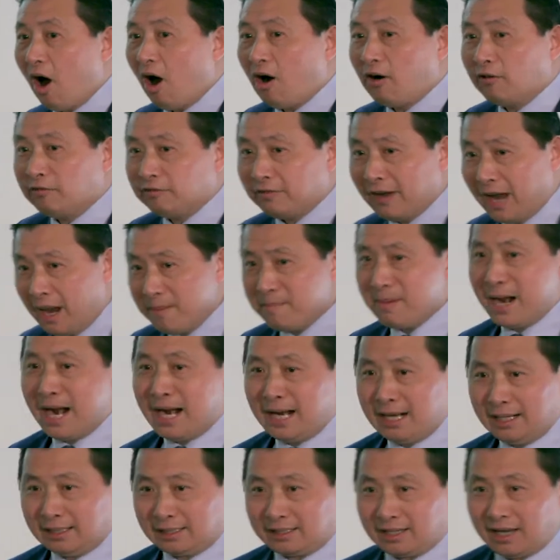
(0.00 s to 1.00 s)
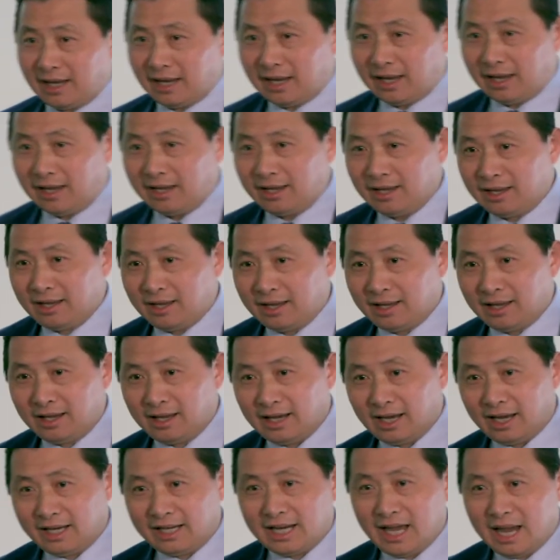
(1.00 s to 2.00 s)
of America,
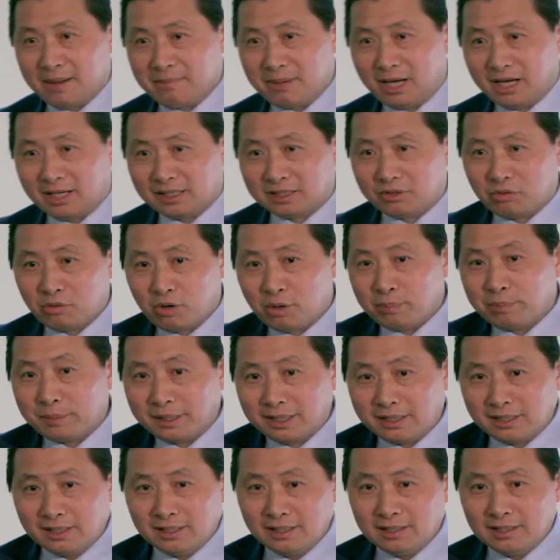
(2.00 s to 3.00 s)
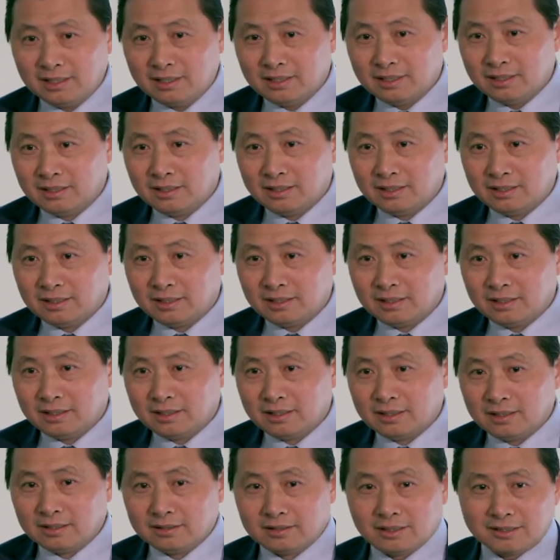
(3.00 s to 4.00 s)
and America would be
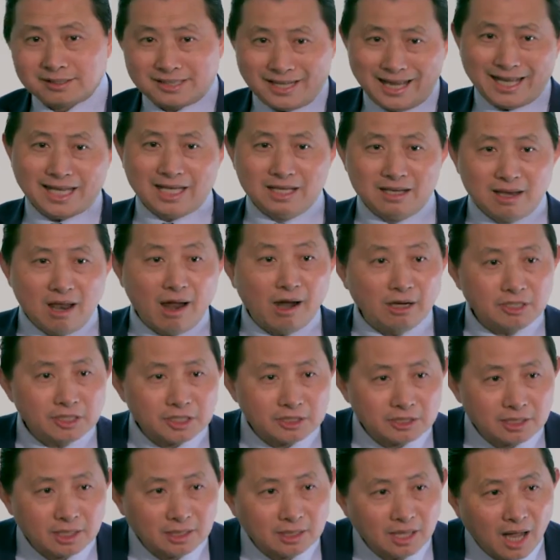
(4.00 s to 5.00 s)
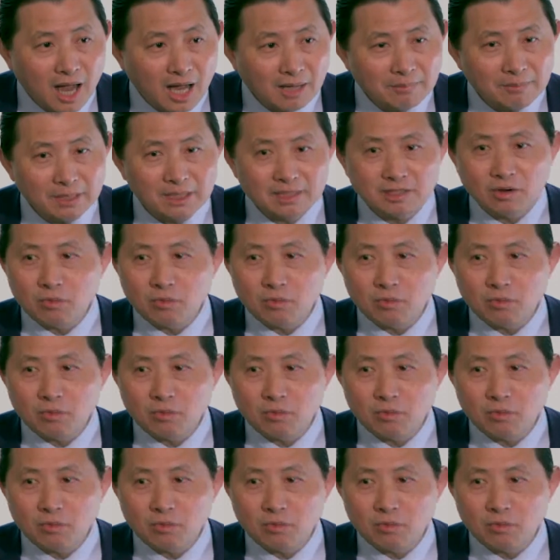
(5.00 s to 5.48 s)
the second largest economy in